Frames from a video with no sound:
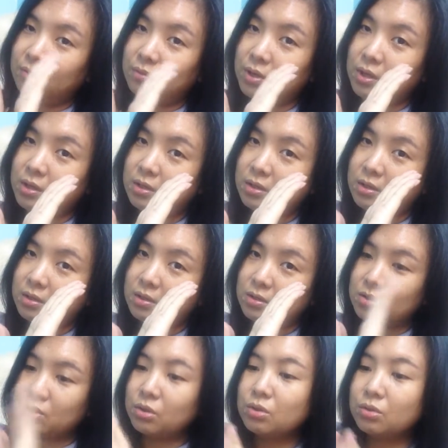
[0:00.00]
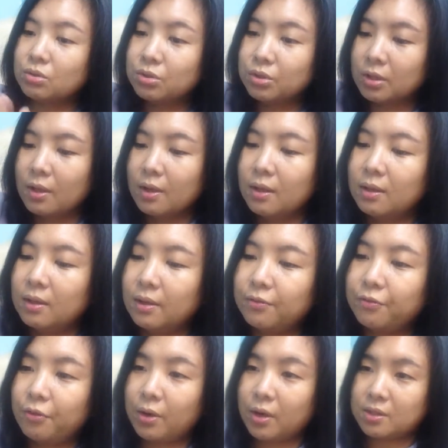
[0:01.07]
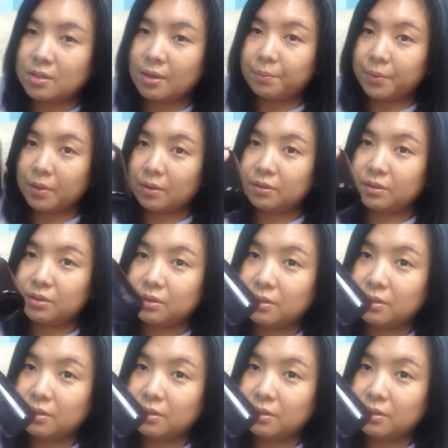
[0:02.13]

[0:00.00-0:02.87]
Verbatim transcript: right so you could like for example